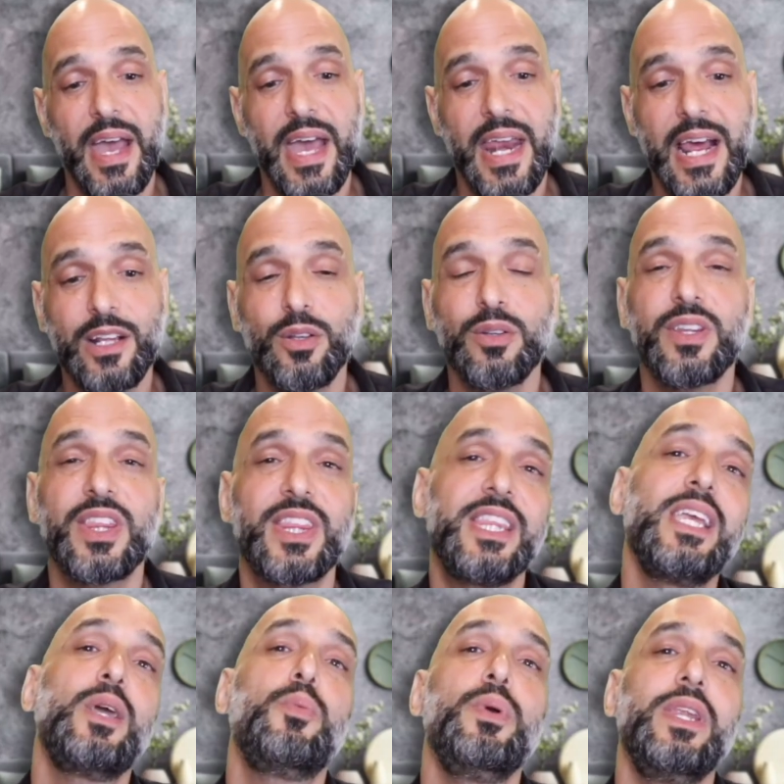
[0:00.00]
And I don't
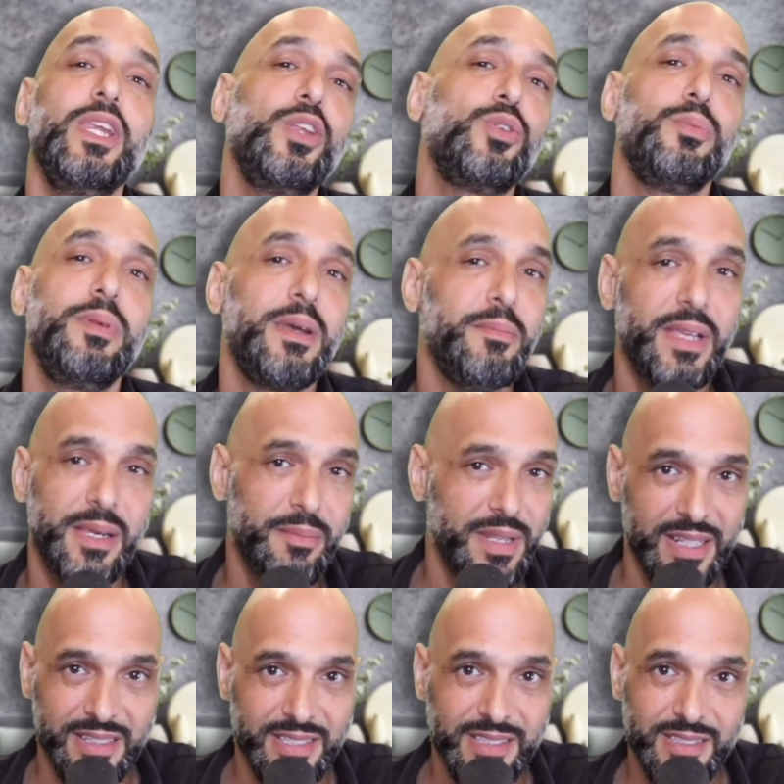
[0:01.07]
think we need to be a
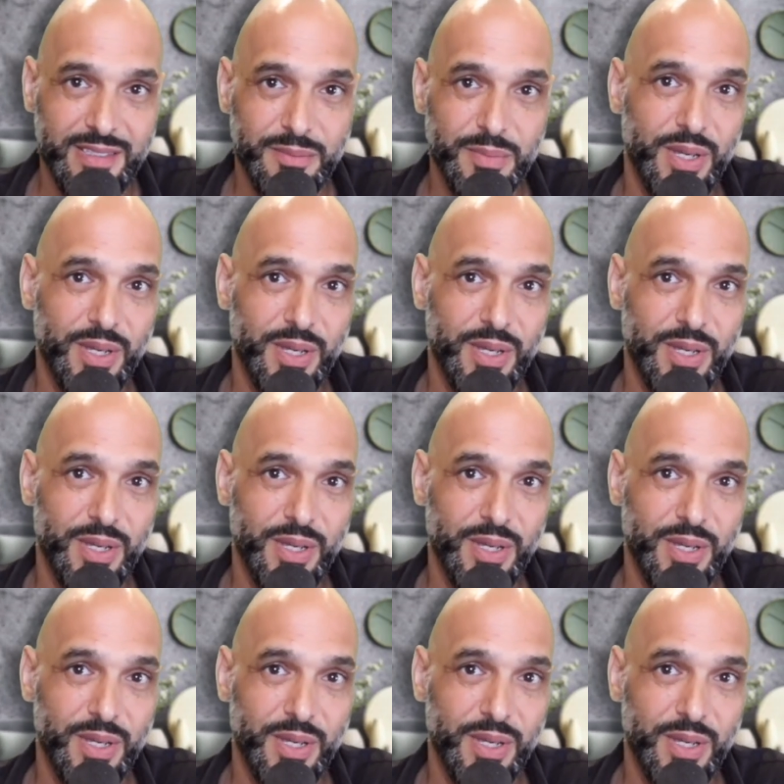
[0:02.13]
minimalist